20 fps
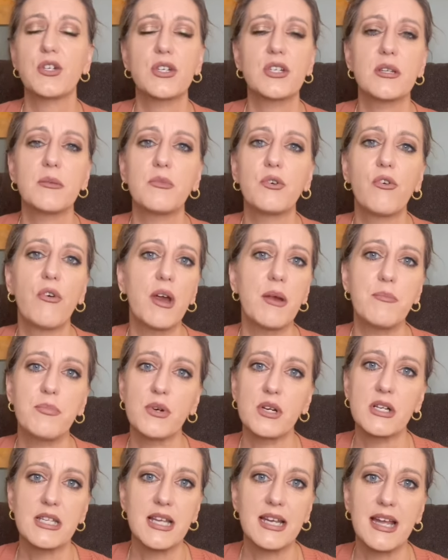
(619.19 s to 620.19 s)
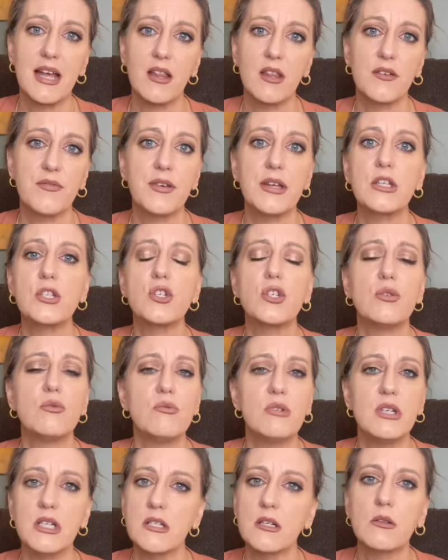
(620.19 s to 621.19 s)
there's some great books on elephants. You
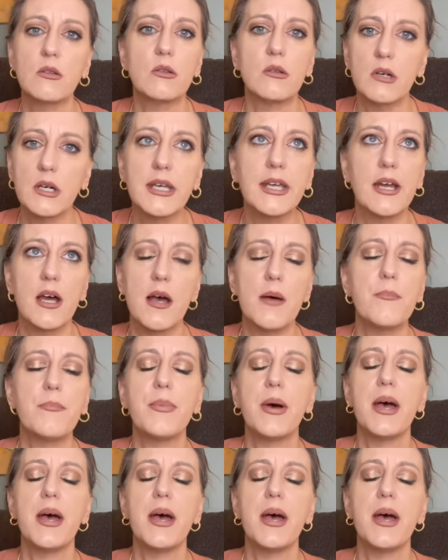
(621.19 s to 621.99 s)
need to look it up.